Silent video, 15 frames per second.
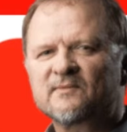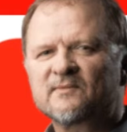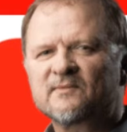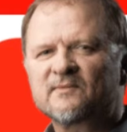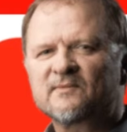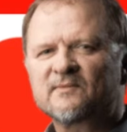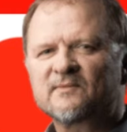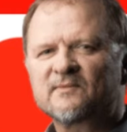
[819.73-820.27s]

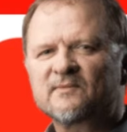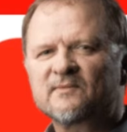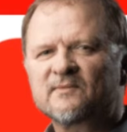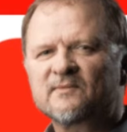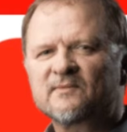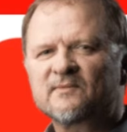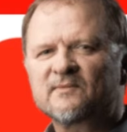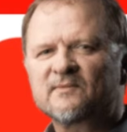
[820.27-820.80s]

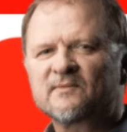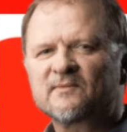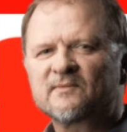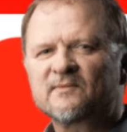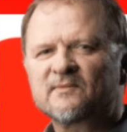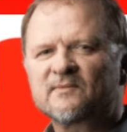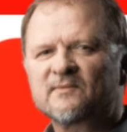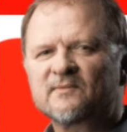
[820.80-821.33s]

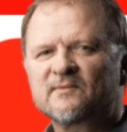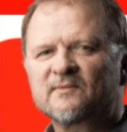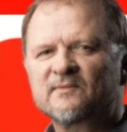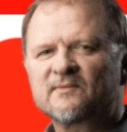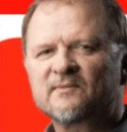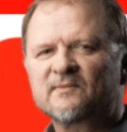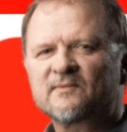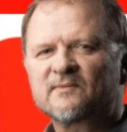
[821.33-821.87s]

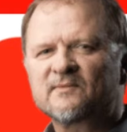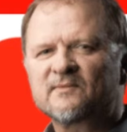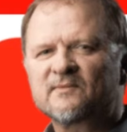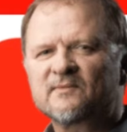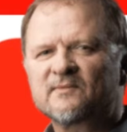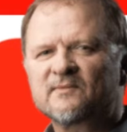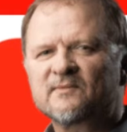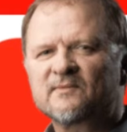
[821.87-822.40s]

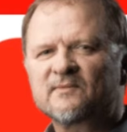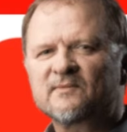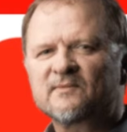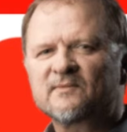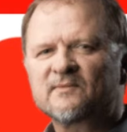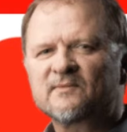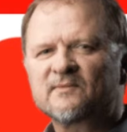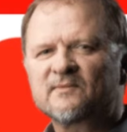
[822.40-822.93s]

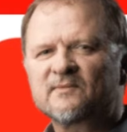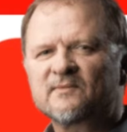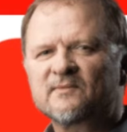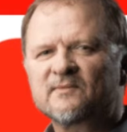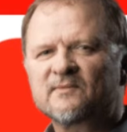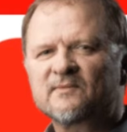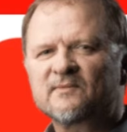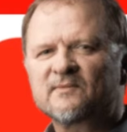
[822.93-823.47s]

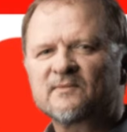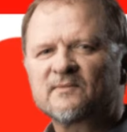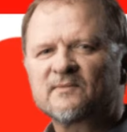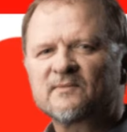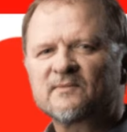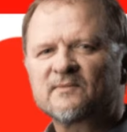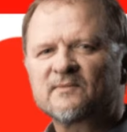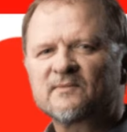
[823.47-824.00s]

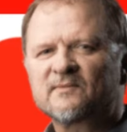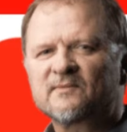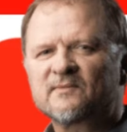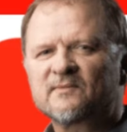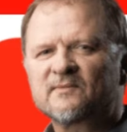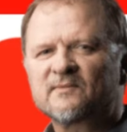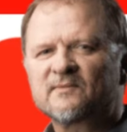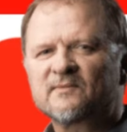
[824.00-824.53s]

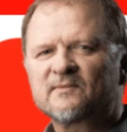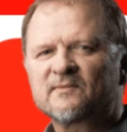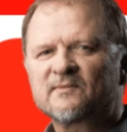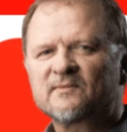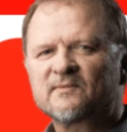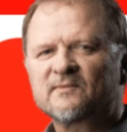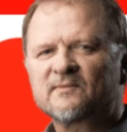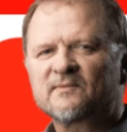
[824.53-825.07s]

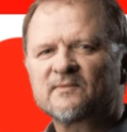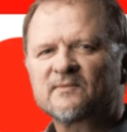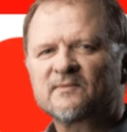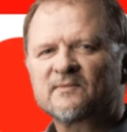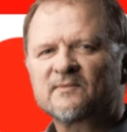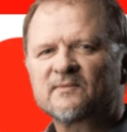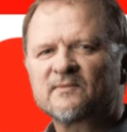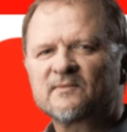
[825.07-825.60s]

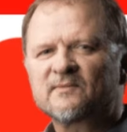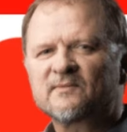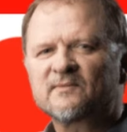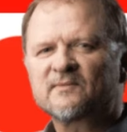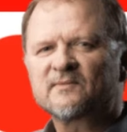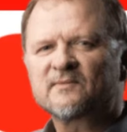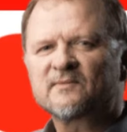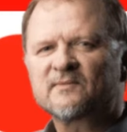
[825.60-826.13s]

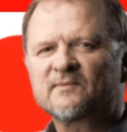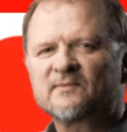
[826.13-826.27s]
This person isn't speaking.